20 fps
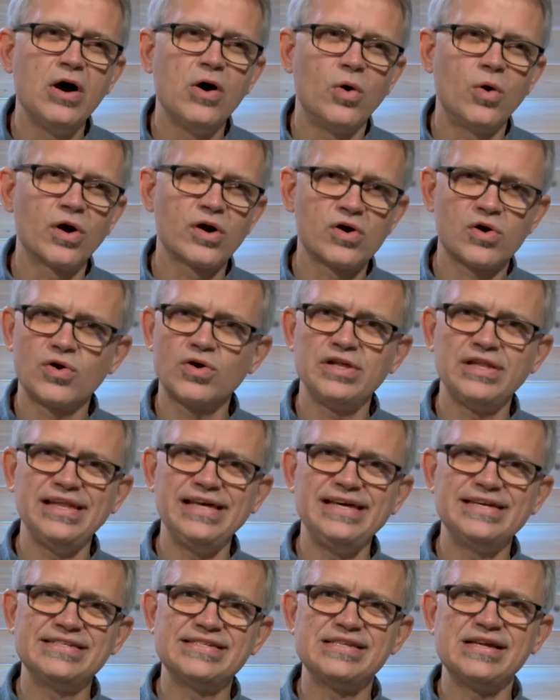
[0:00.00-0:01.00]
or
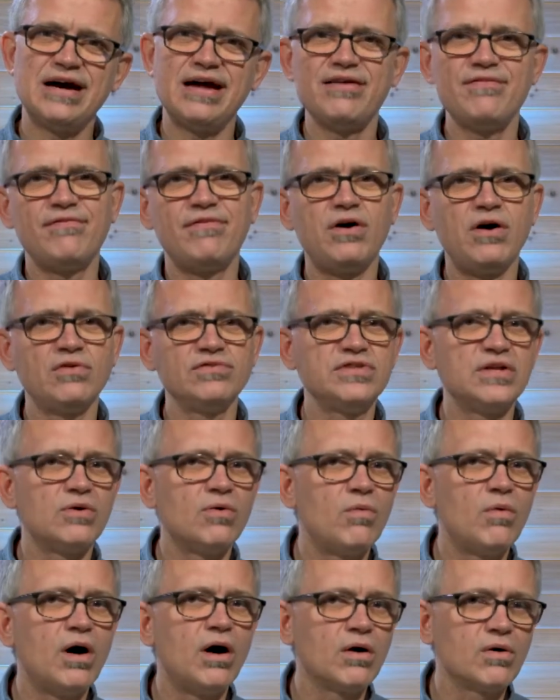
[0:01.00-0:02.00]
currently is not involved in a
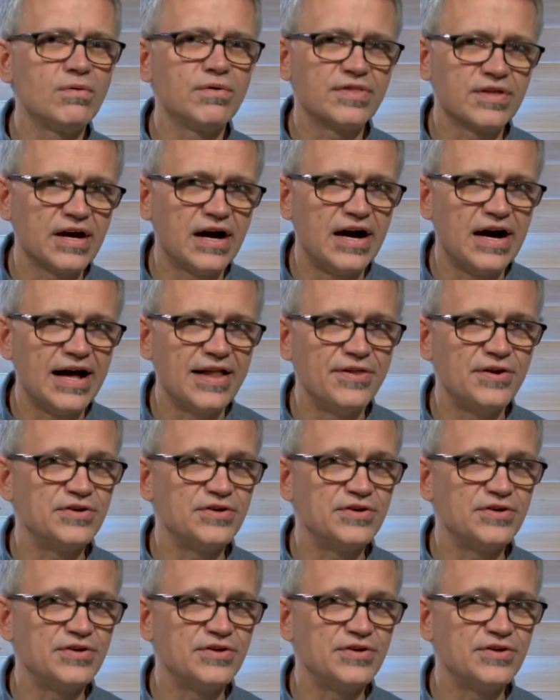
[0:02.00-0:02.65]
walk with God.